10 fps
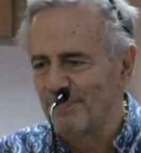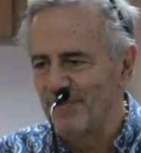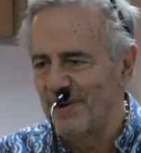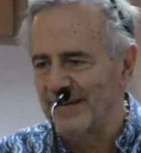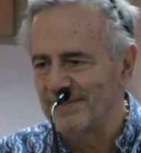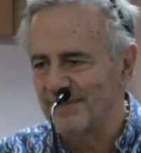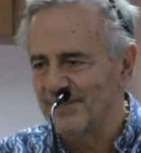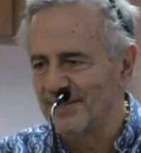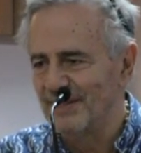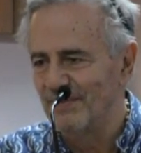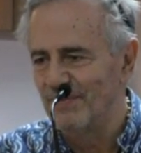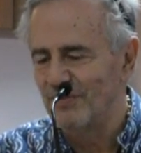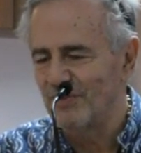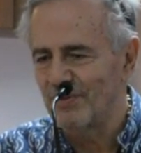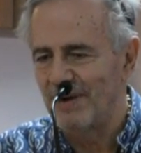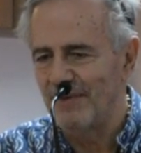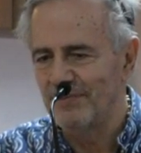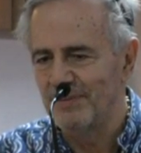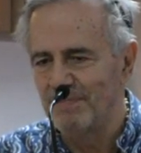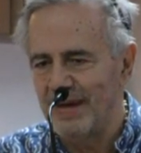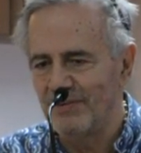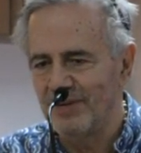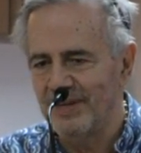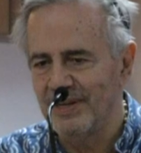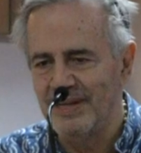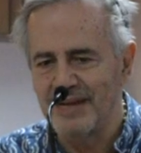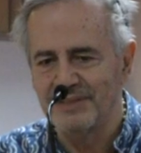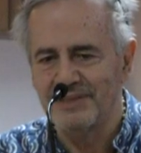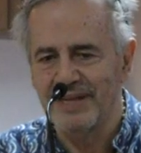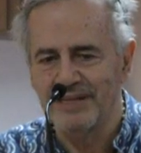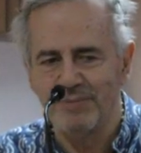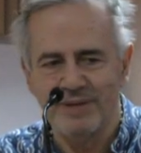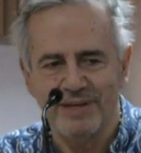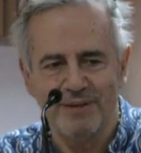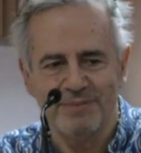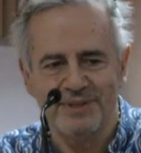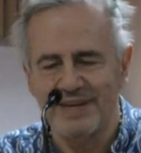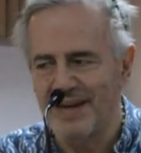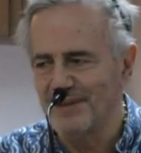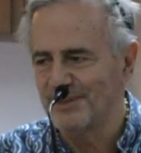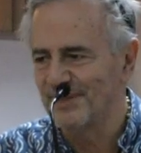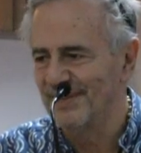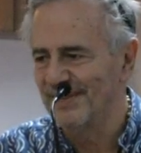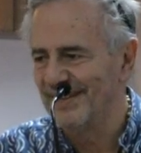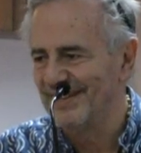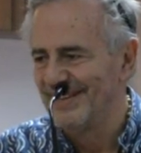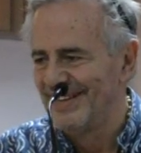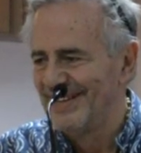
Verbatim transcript: practicing witchcraft and magic, and he accidentally becomes an ass, and then